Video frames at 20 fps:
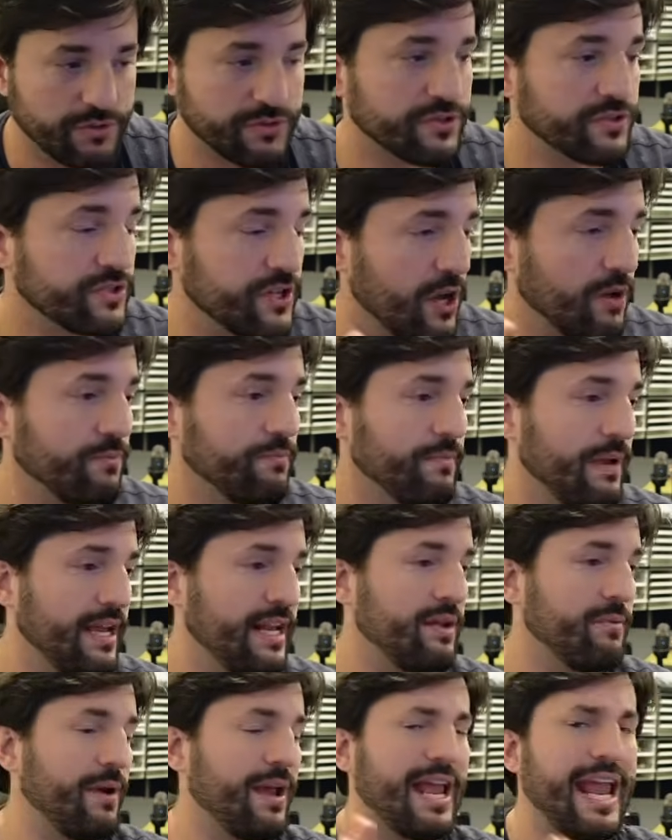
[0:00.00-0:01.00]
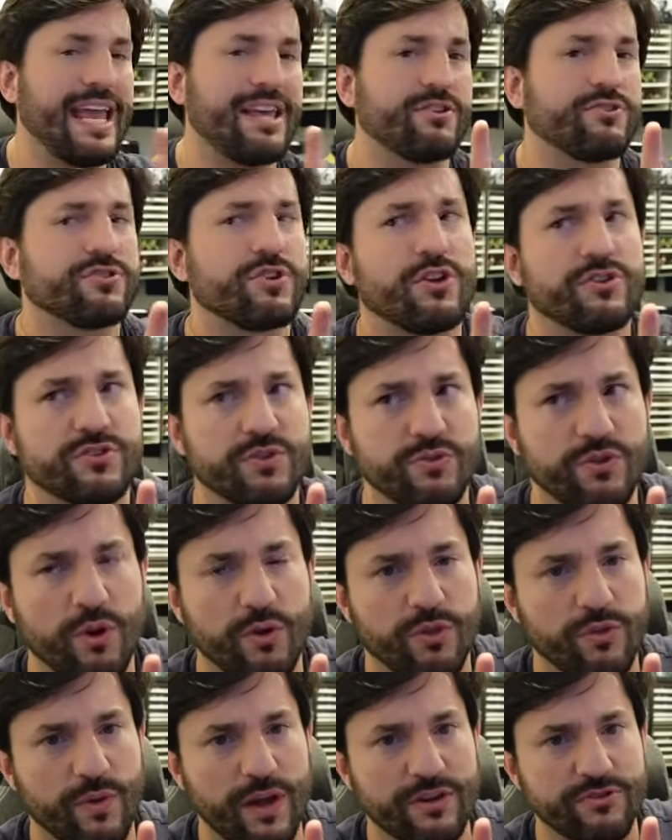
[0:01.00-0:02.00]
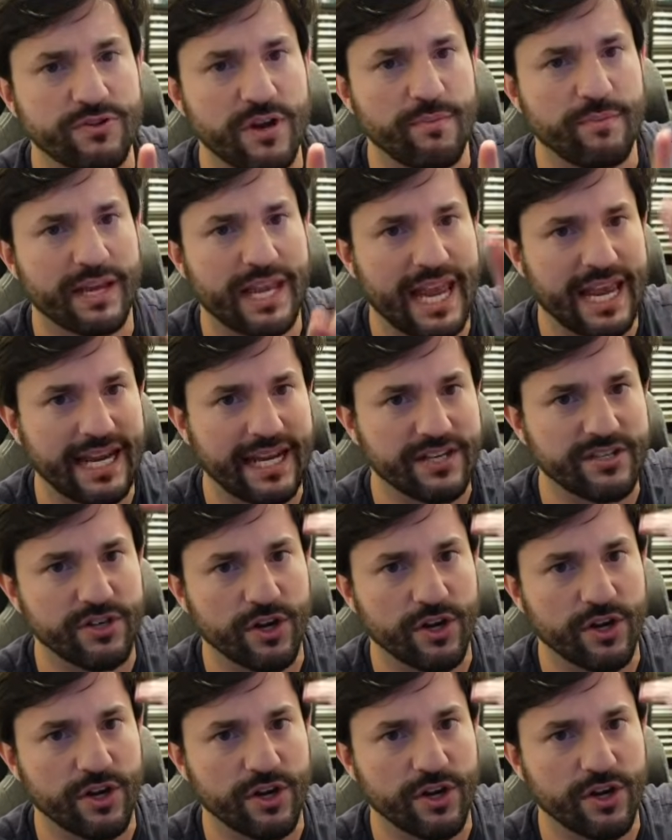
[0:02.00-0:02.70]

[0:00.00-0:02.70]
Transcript: So anyway, and there's also no threat drop mechanics